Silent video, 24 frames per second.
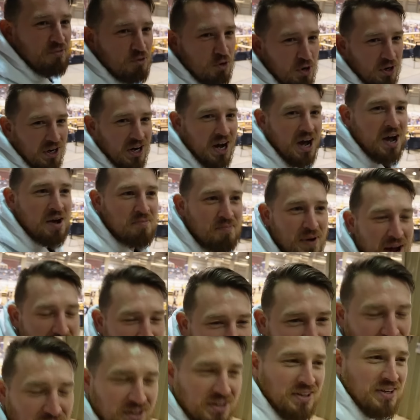you a
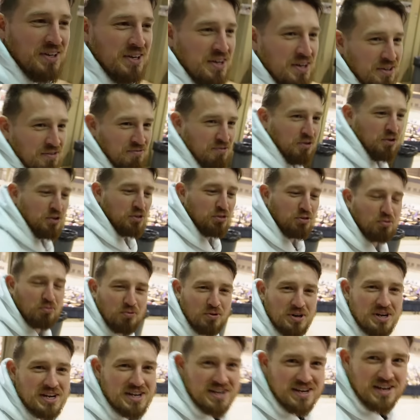combat. For
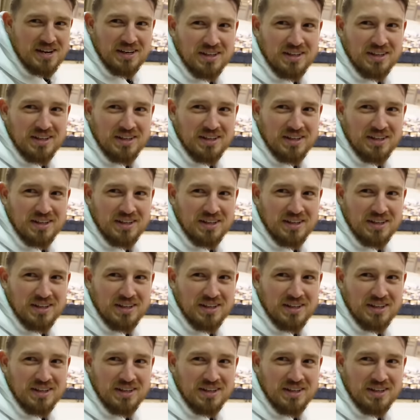three